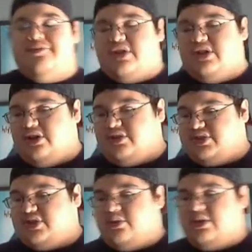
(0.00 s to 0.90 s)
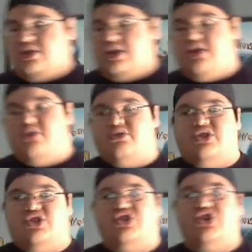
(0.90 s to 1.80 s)
You know, so it goes
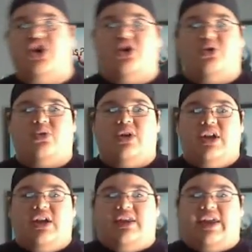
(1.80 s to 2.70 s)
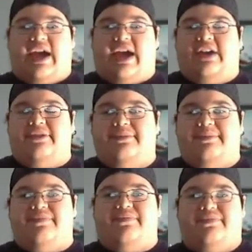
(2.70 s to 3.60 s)
to show that,
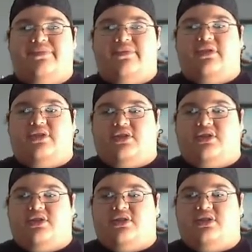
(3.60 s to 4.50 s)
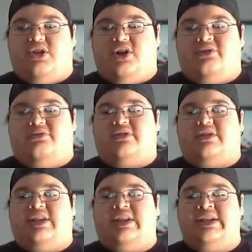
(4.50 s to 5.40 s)
you know,
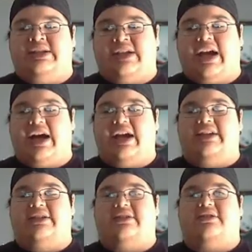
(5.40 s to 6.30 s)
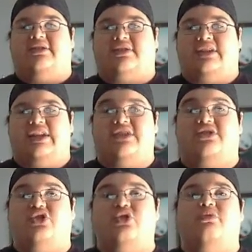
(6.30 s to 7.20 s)
these guys, these
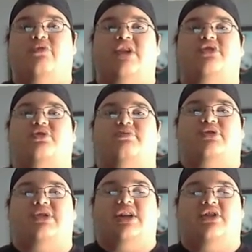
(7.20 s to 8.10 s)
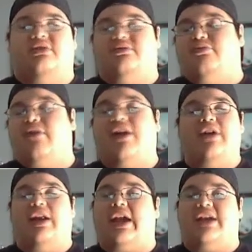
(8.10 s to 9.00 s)
two wrestlers particularly, rather,
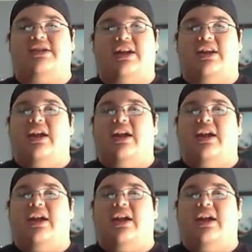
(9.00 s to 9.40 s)
like I said,